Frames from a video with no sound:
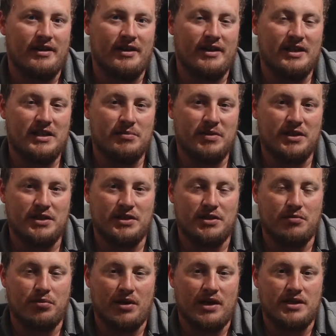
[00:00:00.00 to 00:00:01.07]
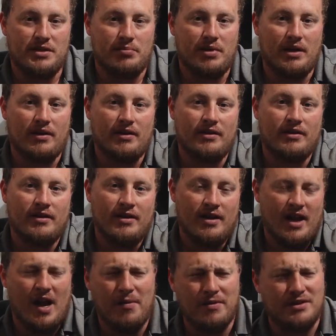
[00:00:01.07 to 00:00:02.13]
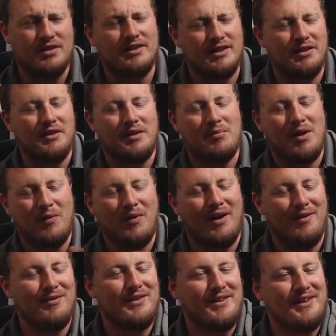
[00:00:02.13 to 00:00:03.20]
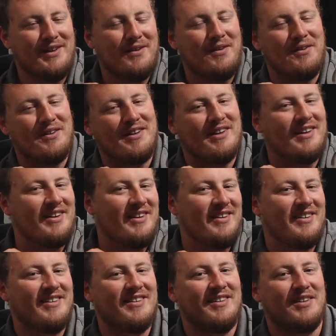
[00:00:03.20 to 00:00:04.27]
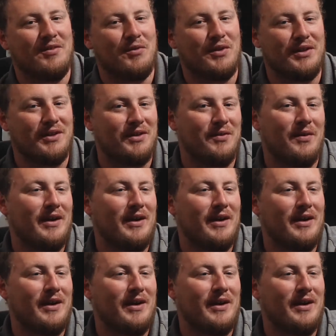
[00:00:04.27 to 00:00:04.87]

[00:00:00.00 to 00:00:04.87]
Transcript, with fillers: it just makes you so proud as a parent. I mean, it's clearly my wife that did all the uh, the really good